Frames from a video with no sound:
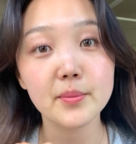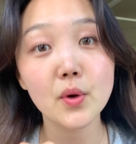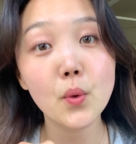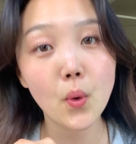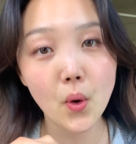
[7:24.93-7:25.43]

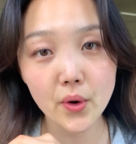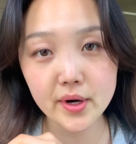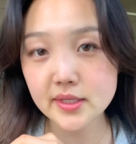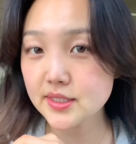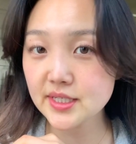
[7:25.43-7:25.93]

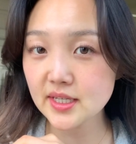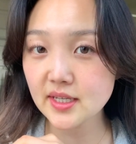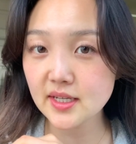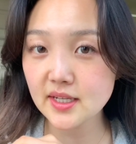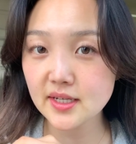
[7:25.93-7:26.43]

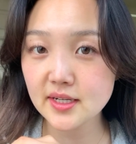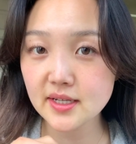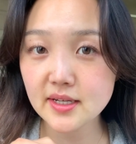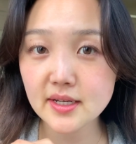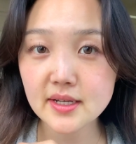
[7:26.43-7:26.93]
quarantine,
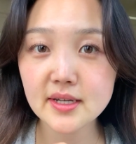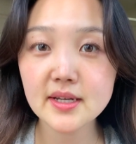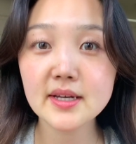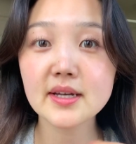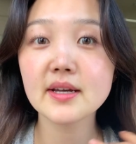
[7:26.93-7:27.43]

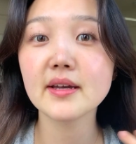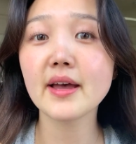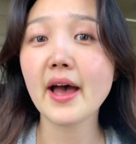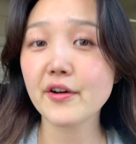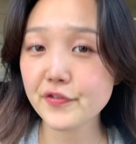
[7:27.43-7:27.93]

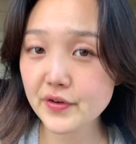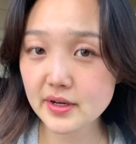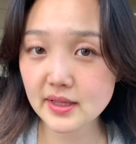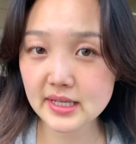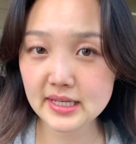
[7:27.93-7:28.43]

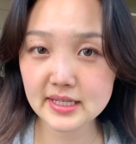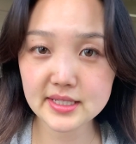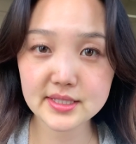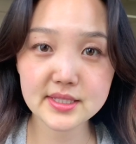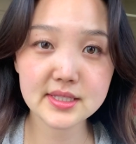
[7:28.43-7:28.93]

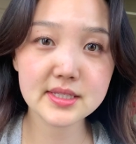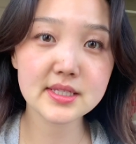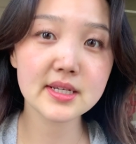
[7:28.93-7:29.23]
effortless,